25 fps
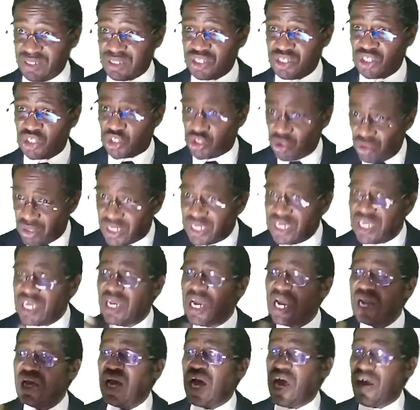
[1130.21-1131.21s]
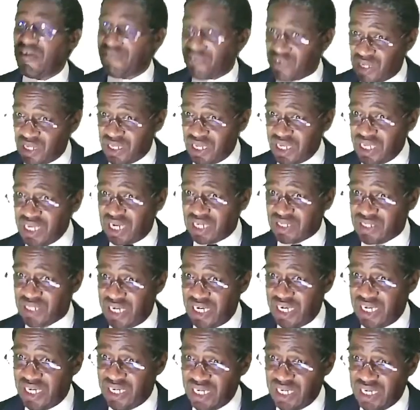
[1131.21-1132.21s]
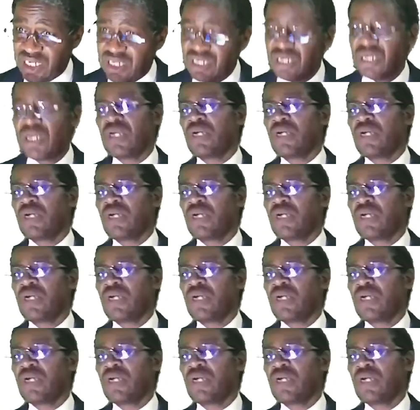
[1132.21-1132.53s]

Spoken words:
shortly after the year has ended,